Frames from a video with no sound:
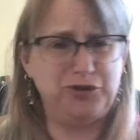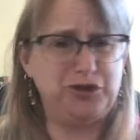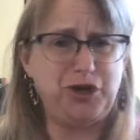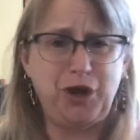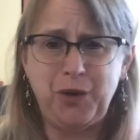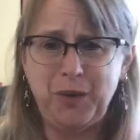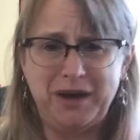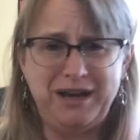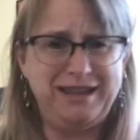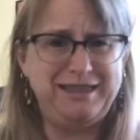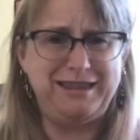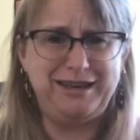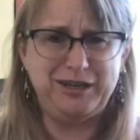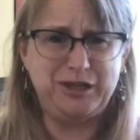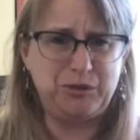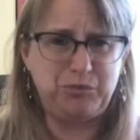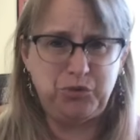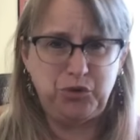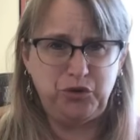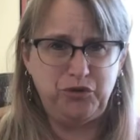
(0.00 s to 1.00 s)
show anything
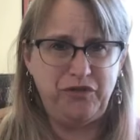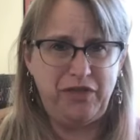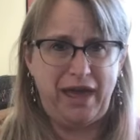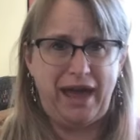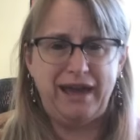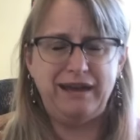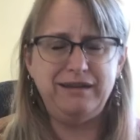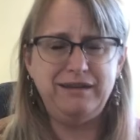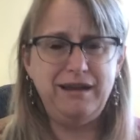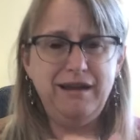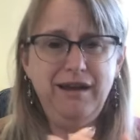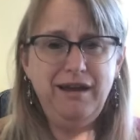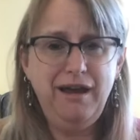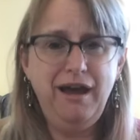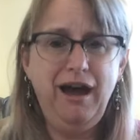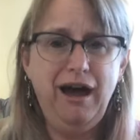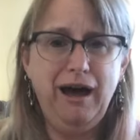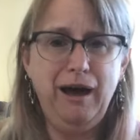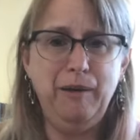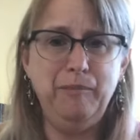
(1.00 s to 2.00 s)
to prove that.
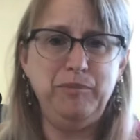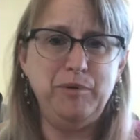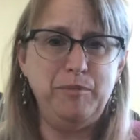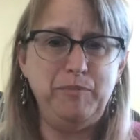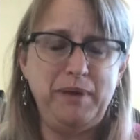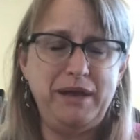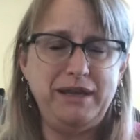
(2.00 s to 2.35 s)
But